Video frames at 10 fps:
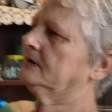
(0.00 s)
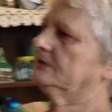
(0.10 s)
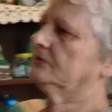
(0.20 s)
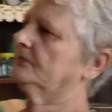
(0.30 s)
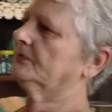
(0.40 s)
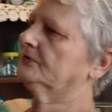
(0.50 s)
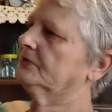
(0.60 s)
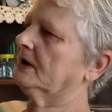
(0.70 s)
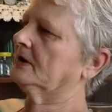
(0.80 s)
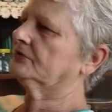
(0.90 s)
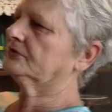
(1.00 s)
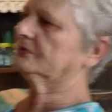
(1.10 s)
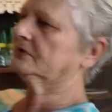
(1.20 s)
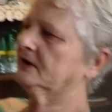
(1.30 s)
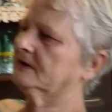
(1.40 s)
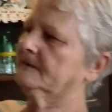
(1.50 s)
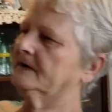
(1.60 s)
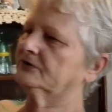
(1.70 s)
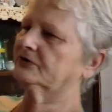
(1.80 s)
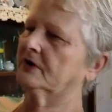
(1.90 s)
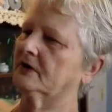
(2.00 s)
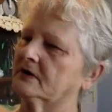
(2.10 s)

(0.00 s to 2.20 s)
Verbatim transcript: They get the first shots when they get that check.